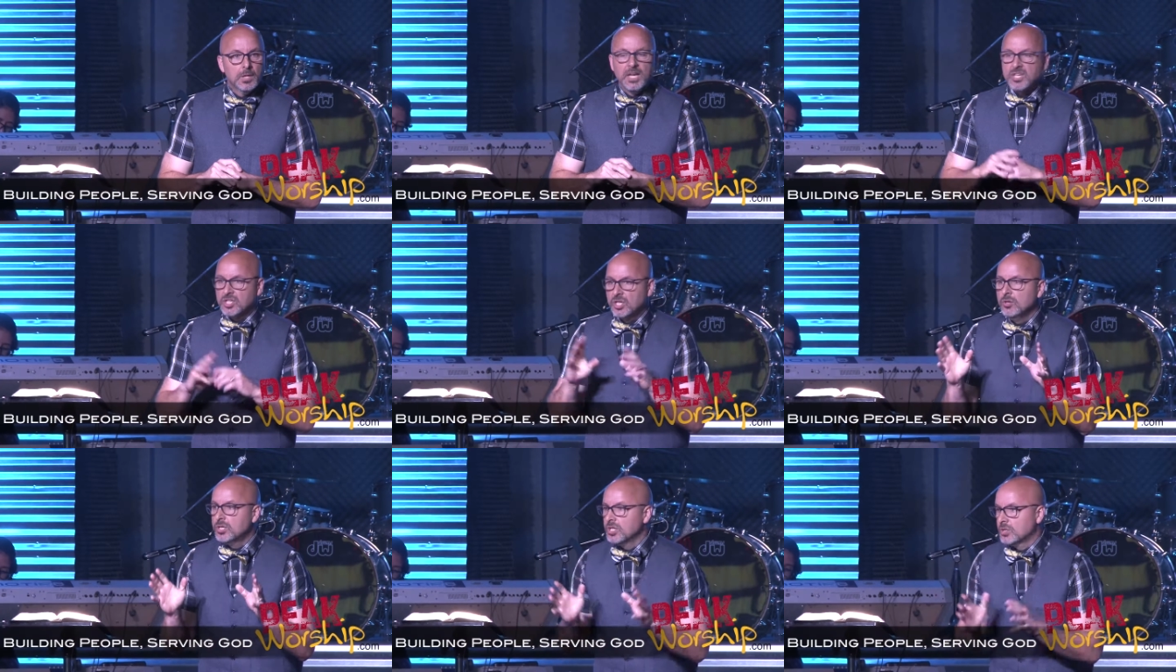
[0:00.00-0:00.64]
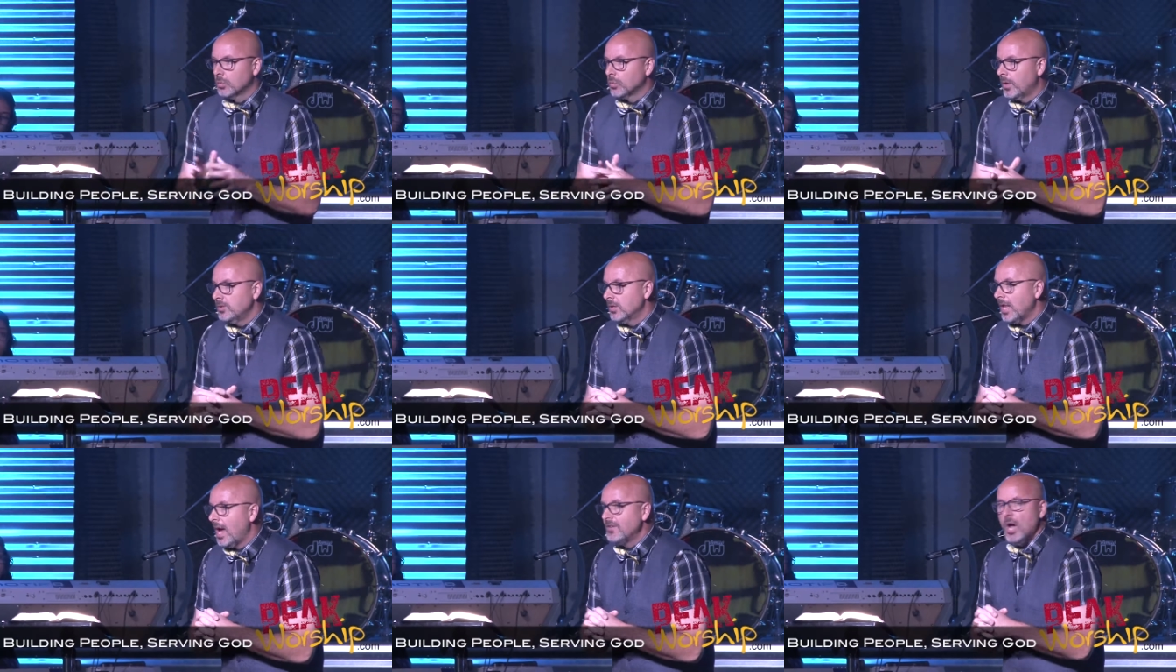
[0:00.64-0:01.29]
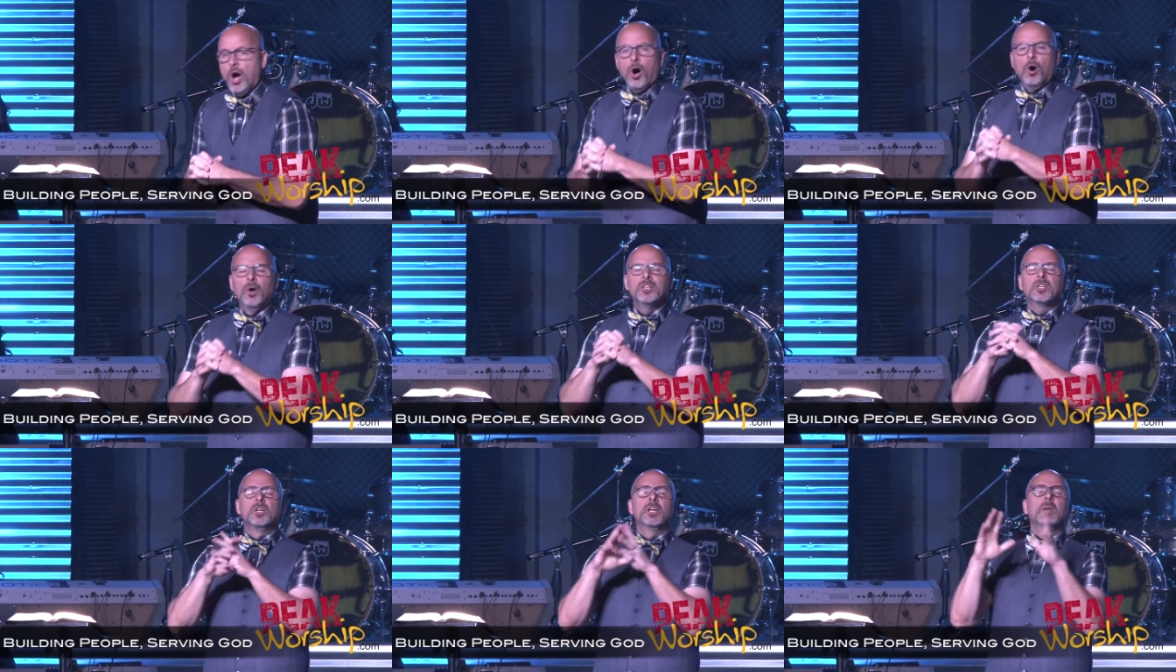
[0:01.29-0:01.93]
Excuses will run your life. Oh,
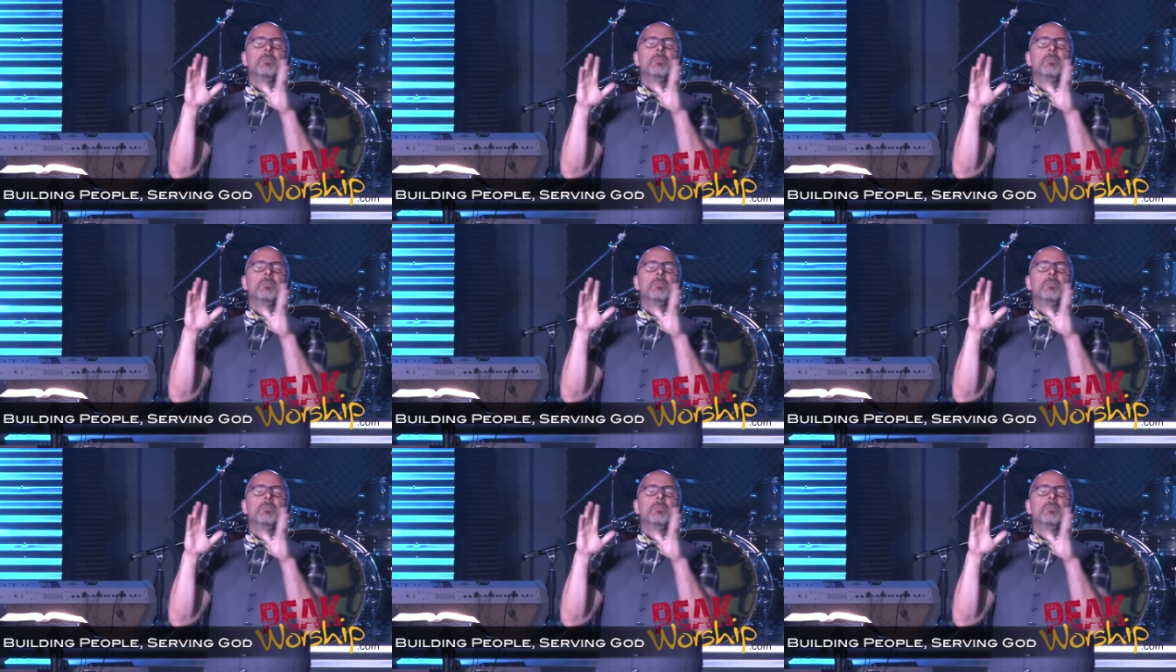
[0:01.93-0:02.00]
it's going to